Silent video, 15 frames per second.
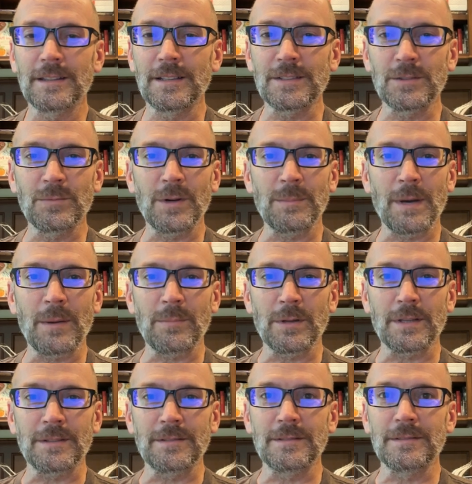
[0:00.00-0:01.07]
this is what my
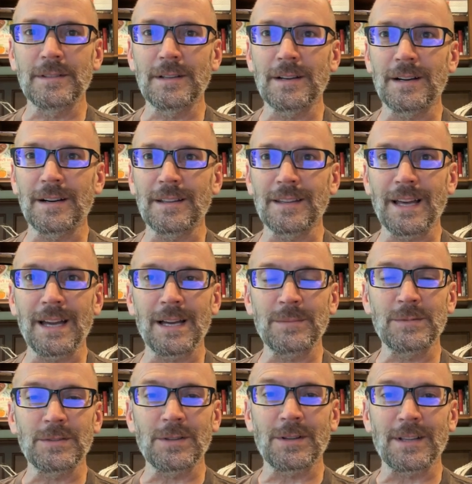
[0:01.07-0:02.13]
blood uh,
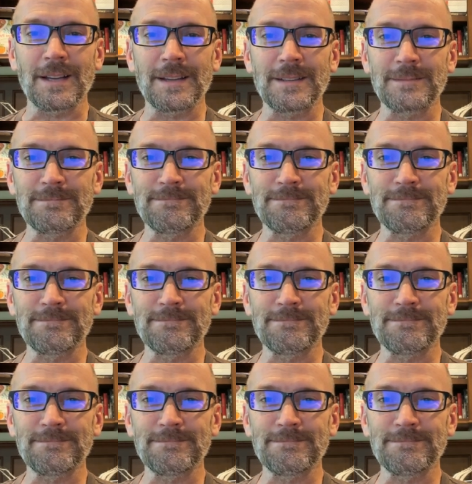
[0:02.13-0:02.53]
labs look like.